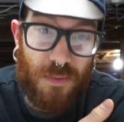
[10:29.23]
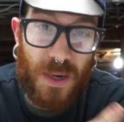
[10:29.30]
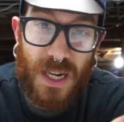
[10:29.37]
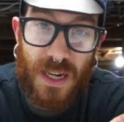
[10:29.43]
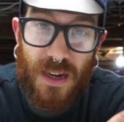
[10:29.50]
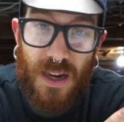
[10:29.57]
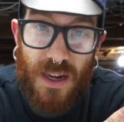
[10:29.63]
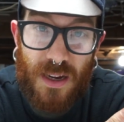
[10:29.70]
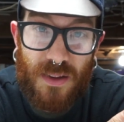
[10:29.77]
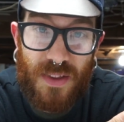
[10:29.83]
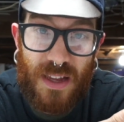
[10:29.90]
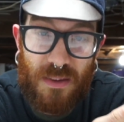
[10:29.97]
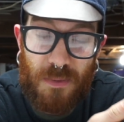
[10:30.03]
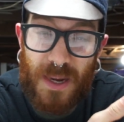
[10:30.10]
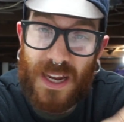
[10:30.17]
my uh,
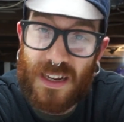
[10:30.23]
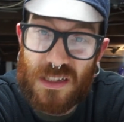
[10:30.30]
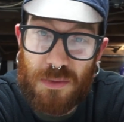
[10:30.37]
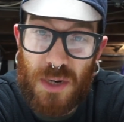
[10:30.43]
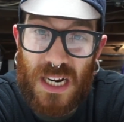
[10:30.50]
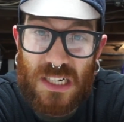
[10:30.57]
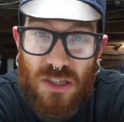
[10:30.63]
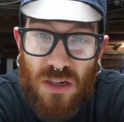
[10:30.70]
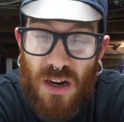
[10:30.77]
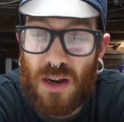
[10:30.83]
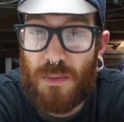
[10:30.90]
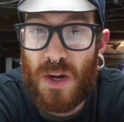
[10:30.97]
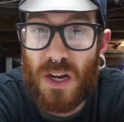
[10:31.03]
that's my explanation and my